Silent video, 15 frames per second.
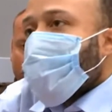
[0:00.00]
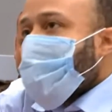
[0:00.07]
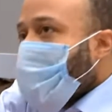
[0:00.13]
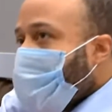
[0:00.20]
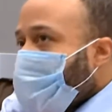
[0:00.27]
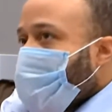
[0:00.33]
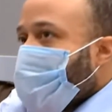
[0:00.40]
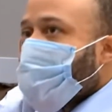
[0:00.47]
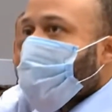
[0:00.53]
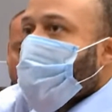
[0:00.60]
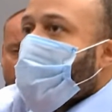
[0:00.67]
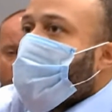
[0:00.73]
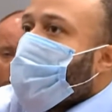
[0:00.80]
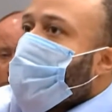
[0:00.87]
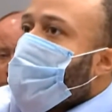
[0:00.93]
understand
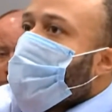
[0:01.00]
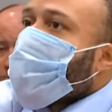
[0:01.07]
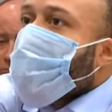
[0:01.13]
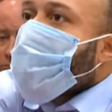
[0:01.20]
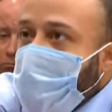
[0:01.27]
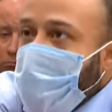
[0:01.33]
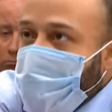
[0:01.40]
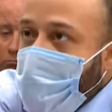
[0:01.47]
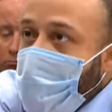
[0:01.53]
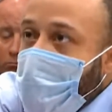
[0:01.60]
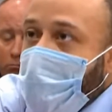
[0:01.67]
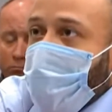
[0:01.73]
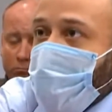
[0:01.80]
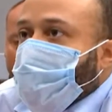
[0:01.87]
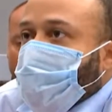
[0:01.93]
this or I don't understand
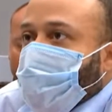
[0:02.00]
that.